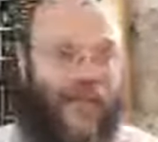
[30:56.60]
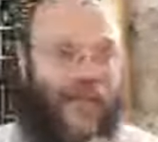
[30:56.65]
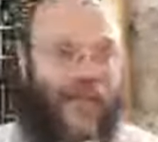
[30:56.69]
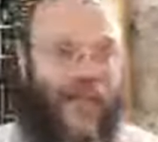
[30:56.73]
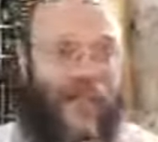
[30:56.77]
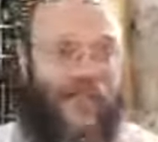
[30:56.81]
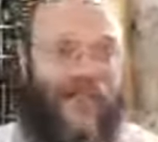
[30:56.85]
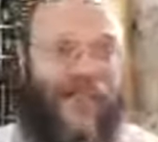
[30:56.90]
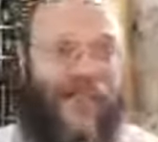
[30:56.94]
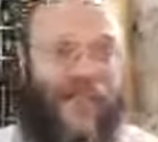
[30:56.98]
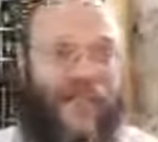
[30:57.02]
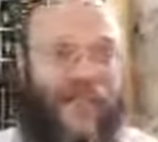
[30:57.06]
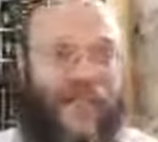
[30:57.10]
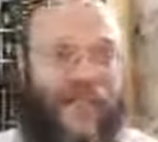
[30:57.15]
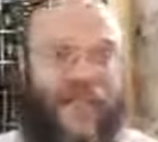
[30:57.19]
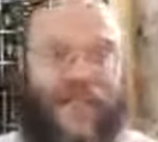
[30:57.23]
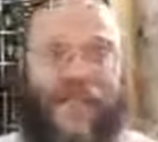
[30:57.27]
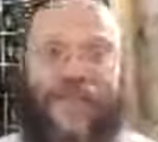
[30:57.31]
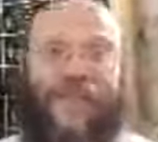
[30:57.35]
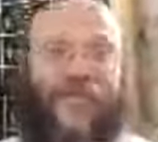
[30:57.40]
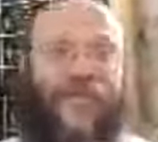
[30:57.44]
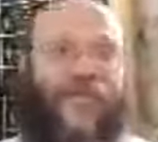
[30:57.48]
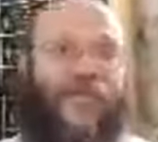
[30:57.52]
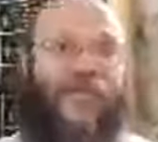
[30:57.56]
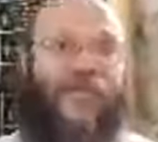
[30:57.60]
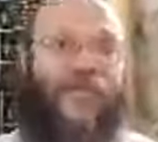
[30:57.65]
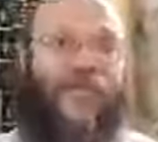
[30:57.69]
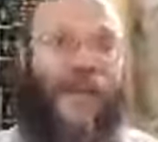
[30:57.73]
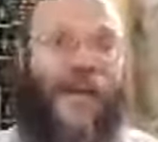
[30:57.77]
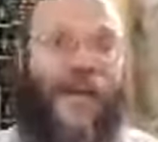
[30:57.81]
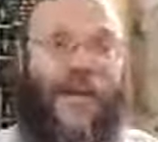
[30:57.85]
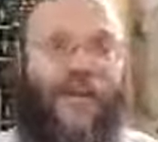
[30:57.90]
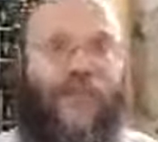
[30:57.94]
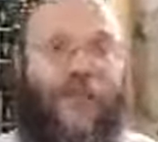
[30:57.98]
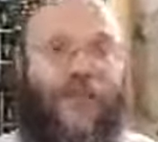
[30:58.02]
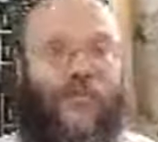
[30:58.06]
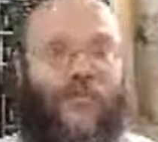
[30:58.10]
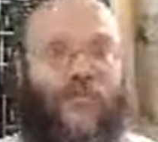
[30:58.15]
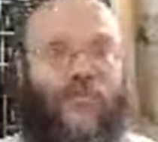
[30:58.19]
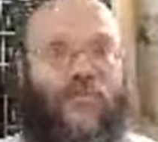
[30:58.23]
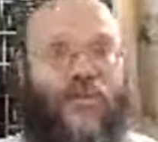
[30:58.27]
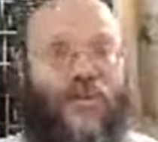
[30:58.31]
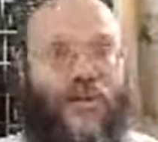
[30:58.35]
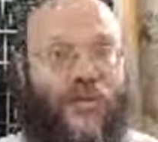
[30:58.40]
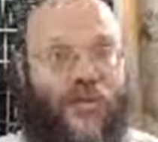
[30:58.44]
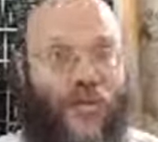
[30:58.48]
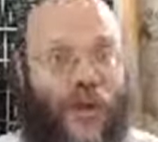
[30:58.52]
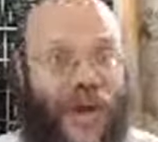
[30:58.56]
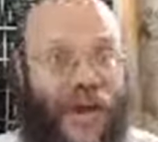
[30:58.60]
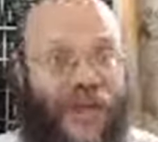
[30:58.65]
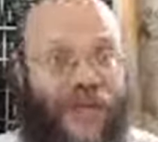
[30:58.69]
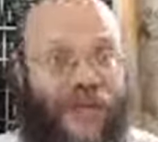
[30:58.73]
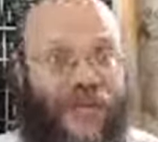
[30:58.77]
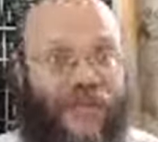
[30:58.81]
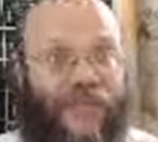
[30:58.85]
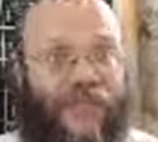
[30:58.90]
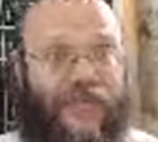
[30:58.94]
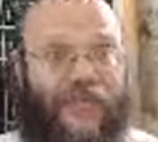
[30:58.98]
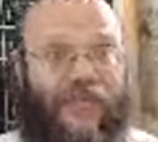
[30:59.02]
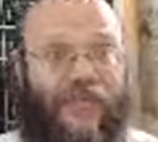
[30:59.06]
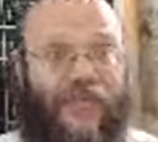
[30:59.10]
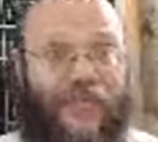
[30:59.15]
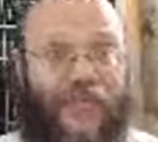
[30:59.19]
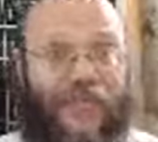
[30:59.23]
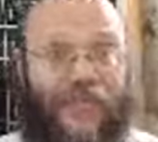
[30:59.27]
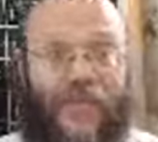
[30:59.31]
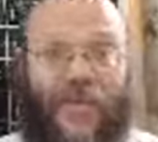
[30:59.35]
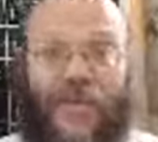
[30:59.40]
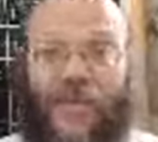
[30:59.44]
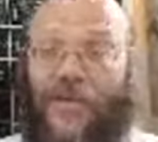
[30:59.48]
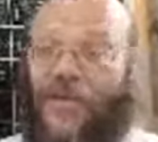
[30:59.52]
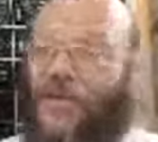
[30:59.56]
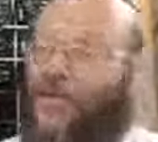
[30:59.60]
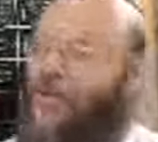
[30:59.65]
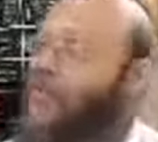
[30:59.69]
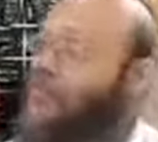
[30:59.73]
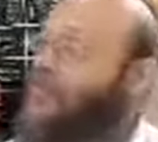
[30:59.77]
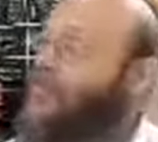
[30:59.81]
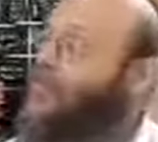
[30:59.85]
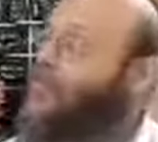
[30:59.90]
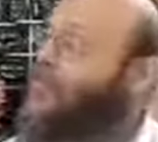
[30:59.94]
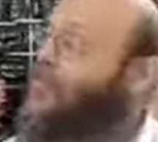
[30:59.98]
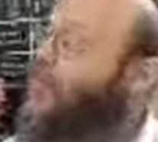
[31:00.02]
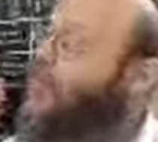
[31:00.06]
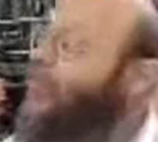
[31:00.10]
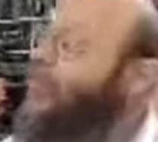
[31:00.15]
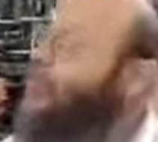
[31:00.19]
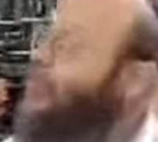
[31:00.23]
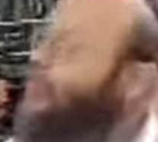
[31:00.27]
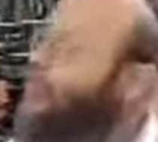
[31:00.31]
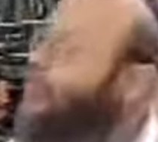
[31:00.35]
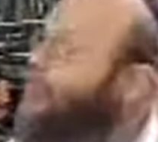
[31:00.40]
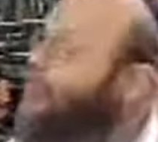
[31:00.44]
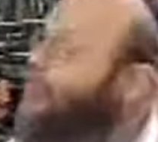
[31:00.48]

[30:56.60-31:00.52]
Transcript: reasons is not able to drink wine, so